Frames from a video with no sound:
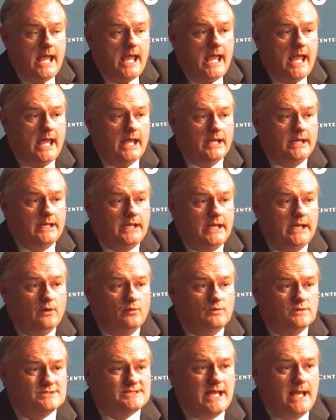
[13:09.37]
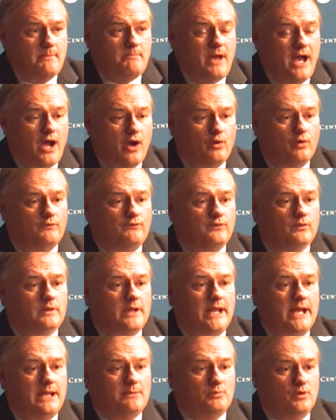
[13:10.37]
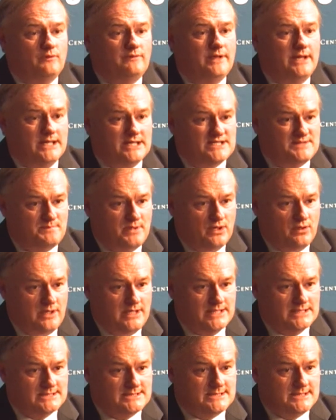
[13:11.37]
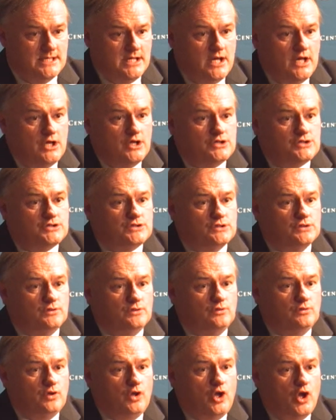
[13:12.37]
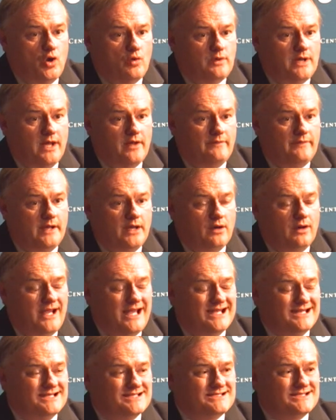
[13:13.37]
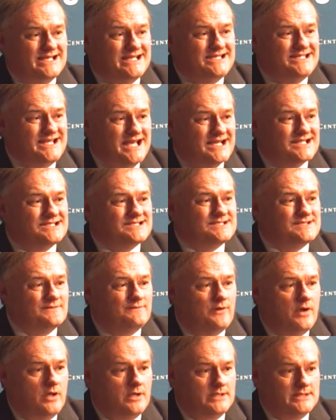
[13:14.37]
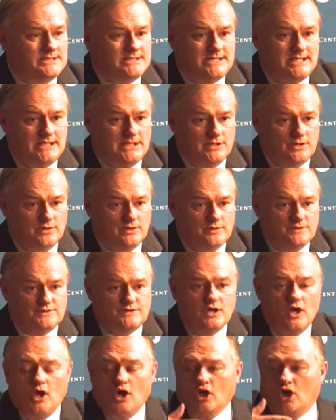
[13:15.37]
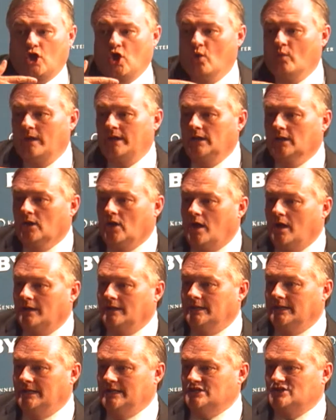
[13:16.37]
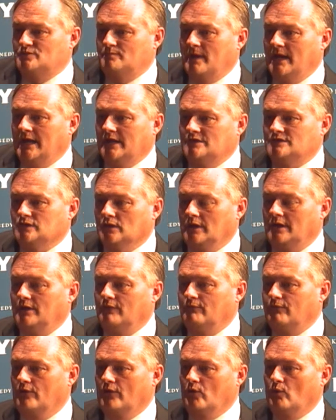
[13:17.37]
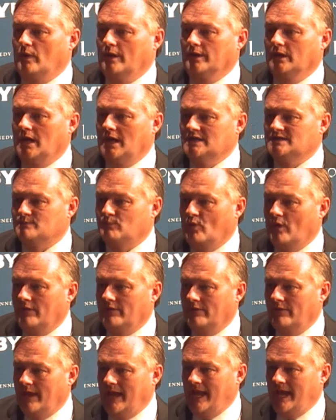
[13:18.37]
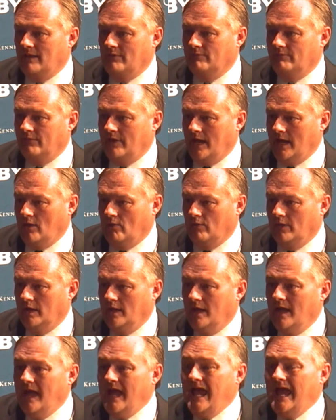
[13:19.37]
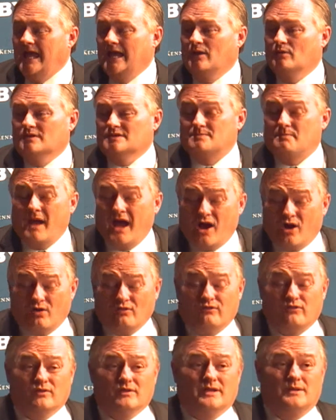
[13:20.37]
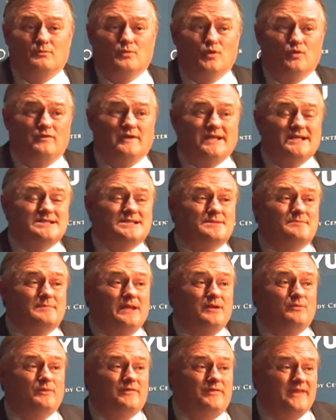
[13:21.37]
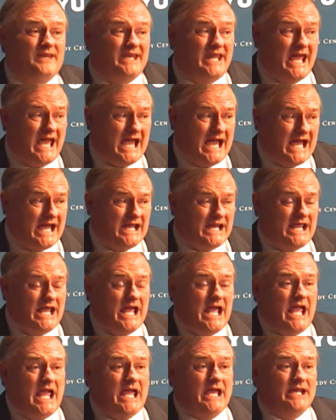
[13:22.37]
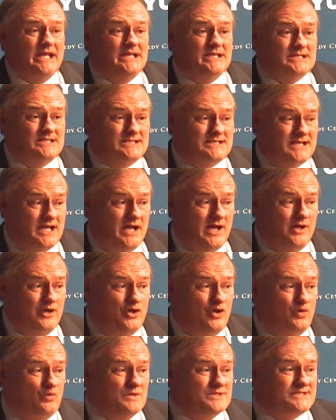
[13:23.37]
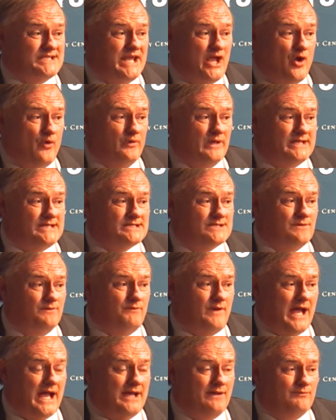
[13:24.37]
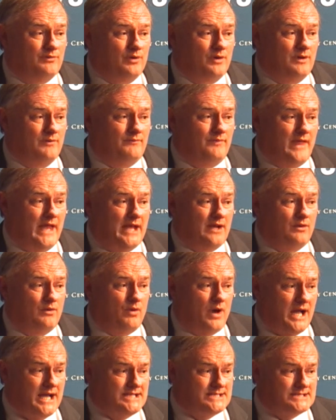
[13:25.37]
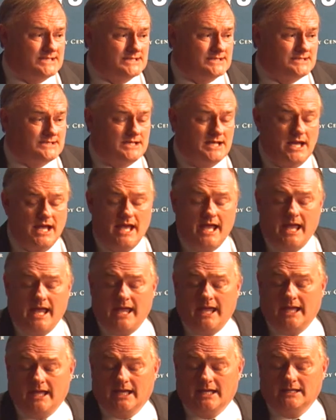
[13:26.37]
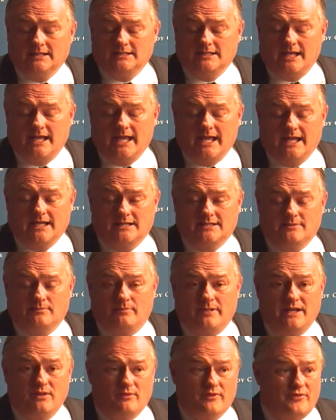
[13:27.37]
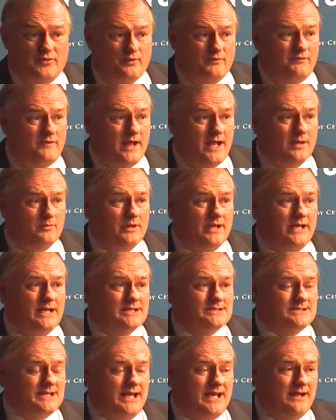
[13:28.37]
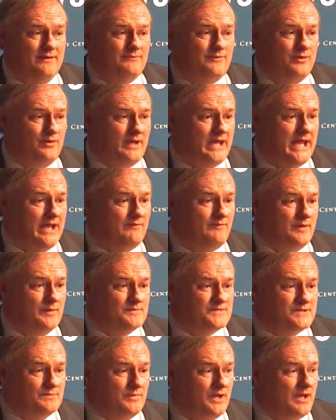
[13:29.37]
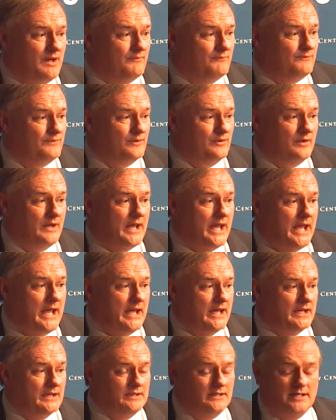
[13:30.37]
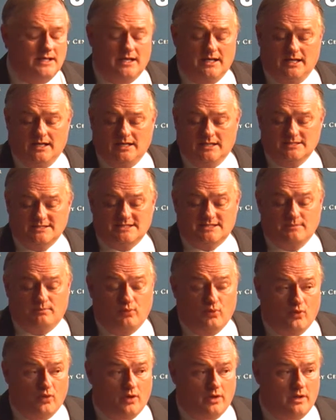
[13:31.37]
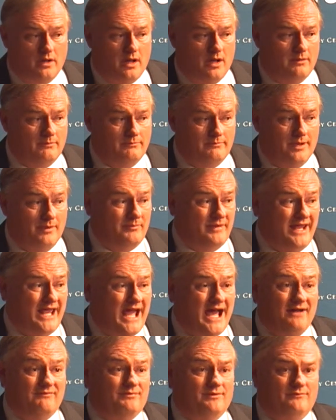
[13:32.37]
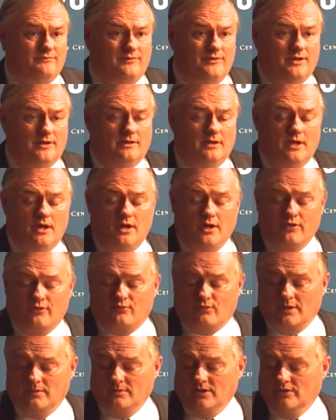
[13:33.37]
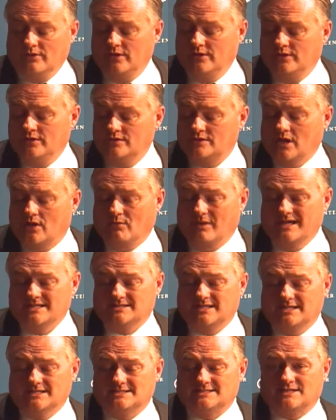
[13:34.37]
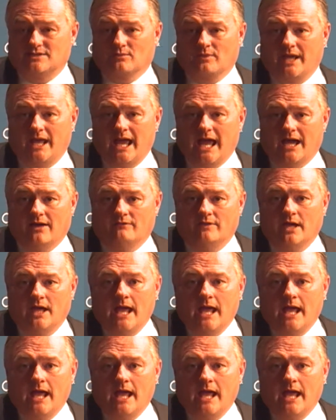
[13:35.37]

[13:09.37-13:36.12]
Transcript: And it was a powerful and a moving experience to go down there and to see dozens of volunteers going along the ditch banks looking for the one lost boy that they hadn't found. And it was powerful and moving to meet with the dad and his son, who was the only survivor of that crisis, and to be with their family as the governor gave them some comfort and support on behalf of the 3 million Utah residents that we have.